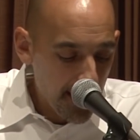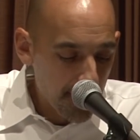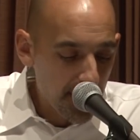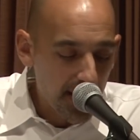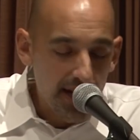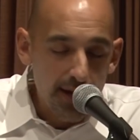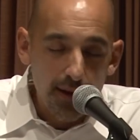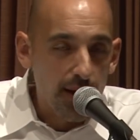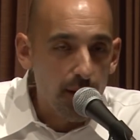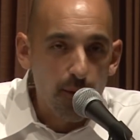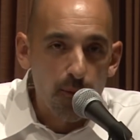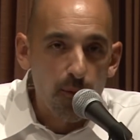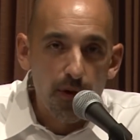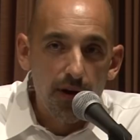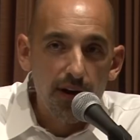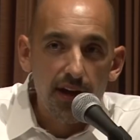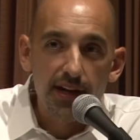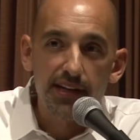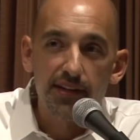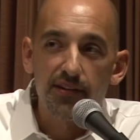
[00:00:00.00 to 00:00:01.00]
But we're
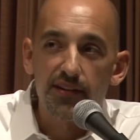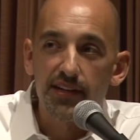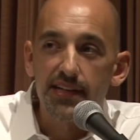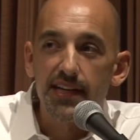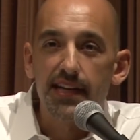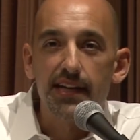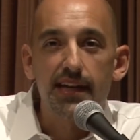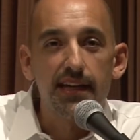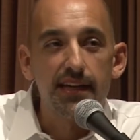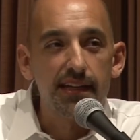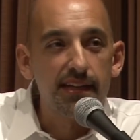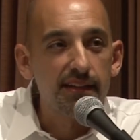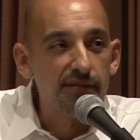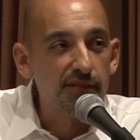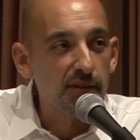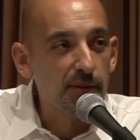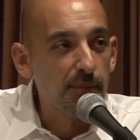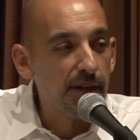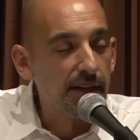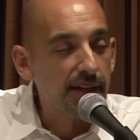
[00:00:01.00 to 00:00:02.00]
not here to take any of
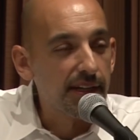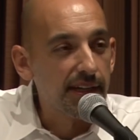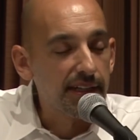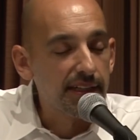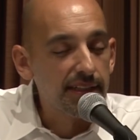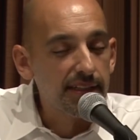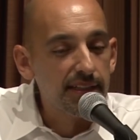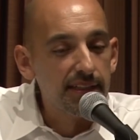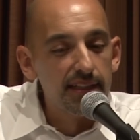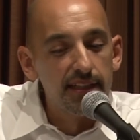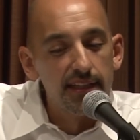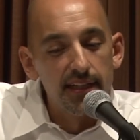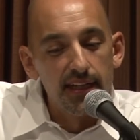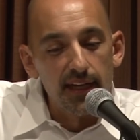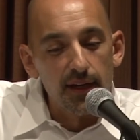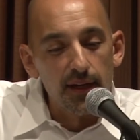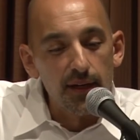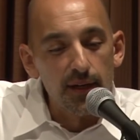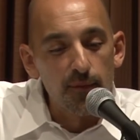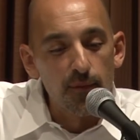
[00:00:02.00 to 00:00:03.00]
your money.
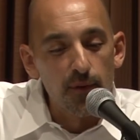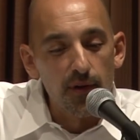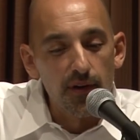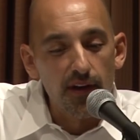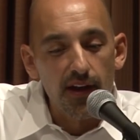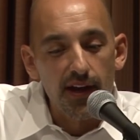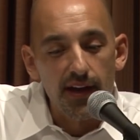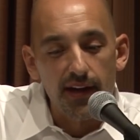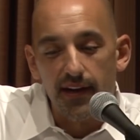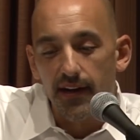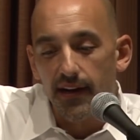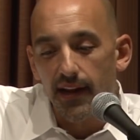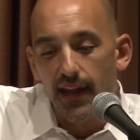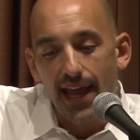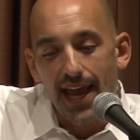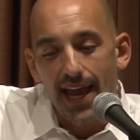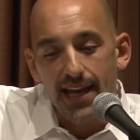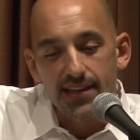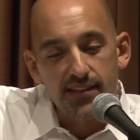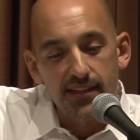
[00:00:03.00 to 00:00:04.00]
We're not
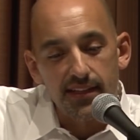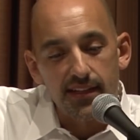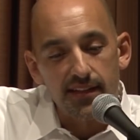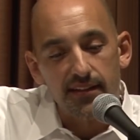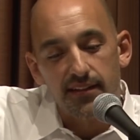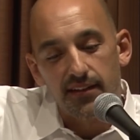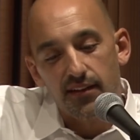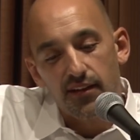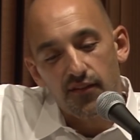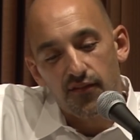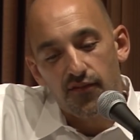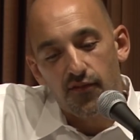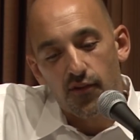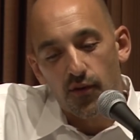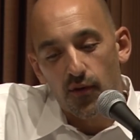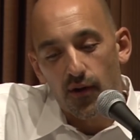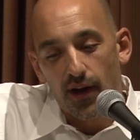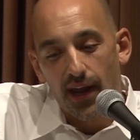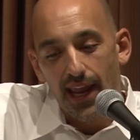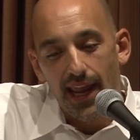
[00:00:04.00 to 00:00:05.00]
asking
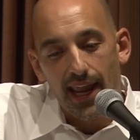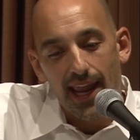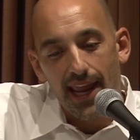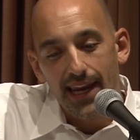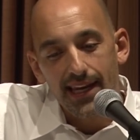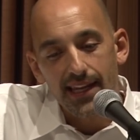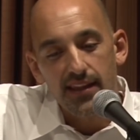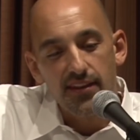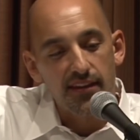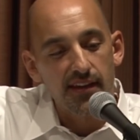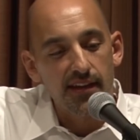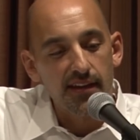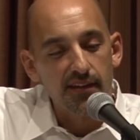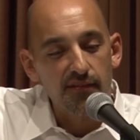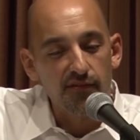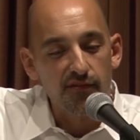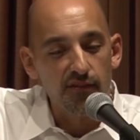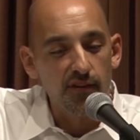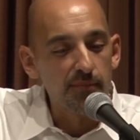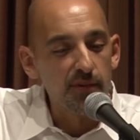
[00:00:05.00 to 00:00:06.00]
for anything
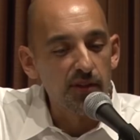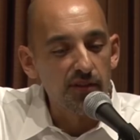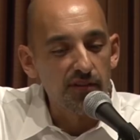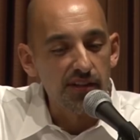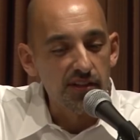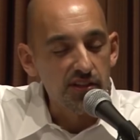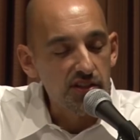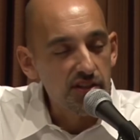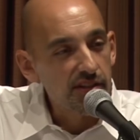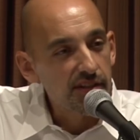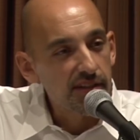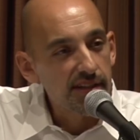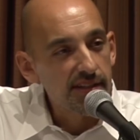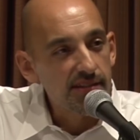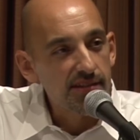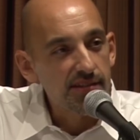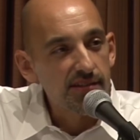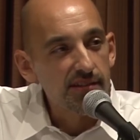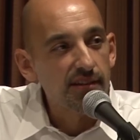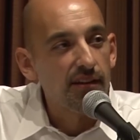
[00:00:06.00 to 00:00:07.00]
from your
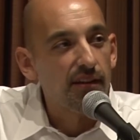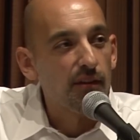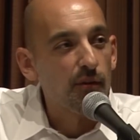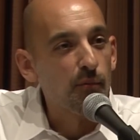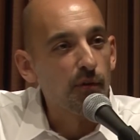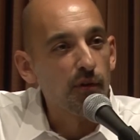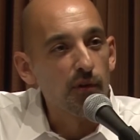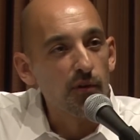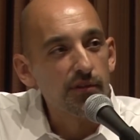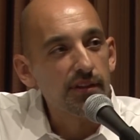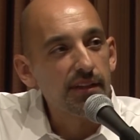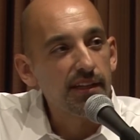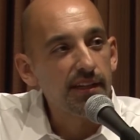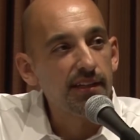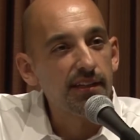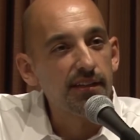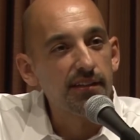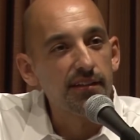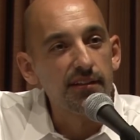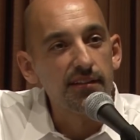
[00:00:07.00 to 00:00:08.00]
insurance. We're only
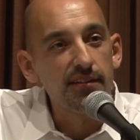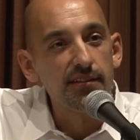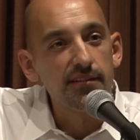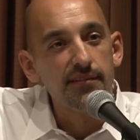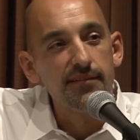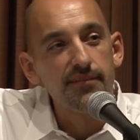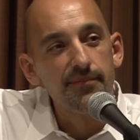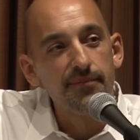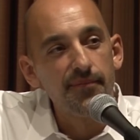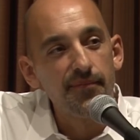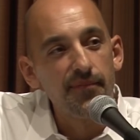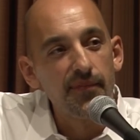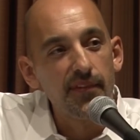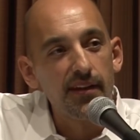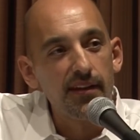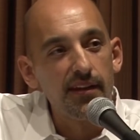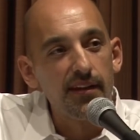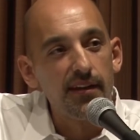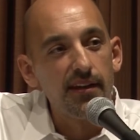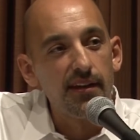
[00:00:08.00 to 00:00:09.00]
here
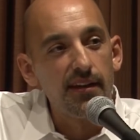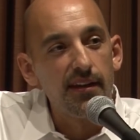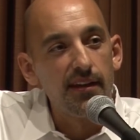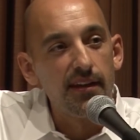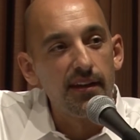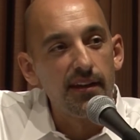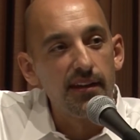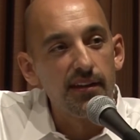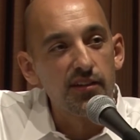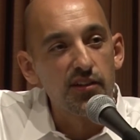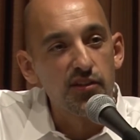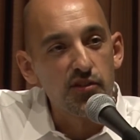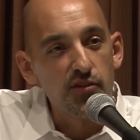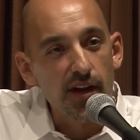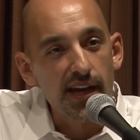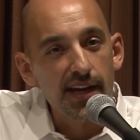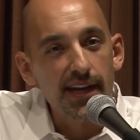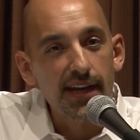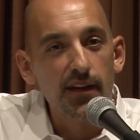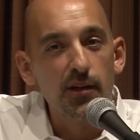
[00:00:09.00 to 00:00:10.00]
to
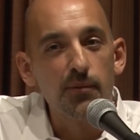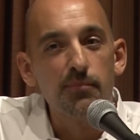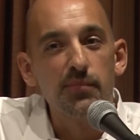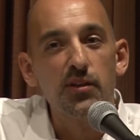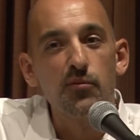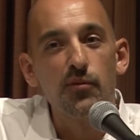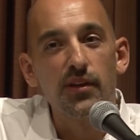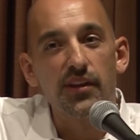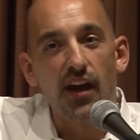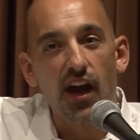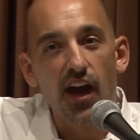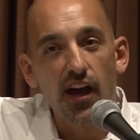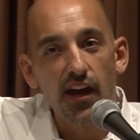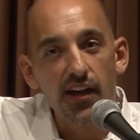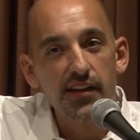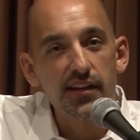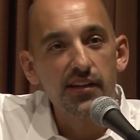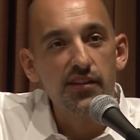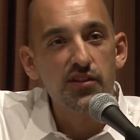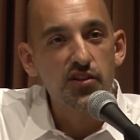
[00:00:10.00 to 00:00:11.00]
try to help you with
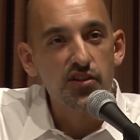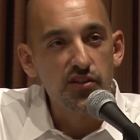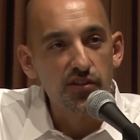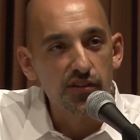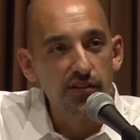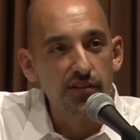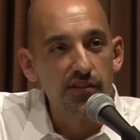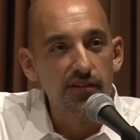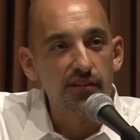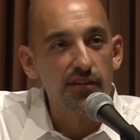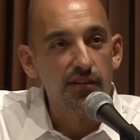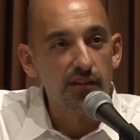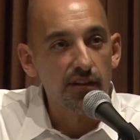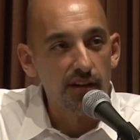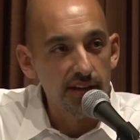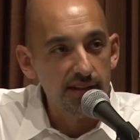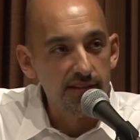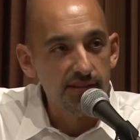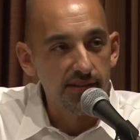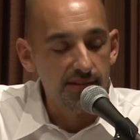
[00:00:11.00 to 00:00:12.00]
uninsured
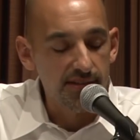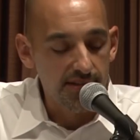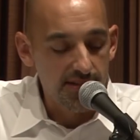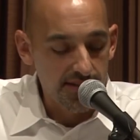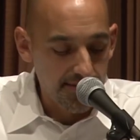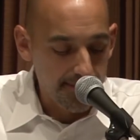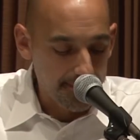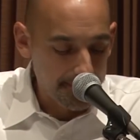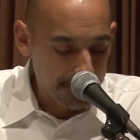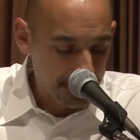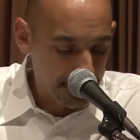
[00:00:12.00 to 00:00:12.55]
losses.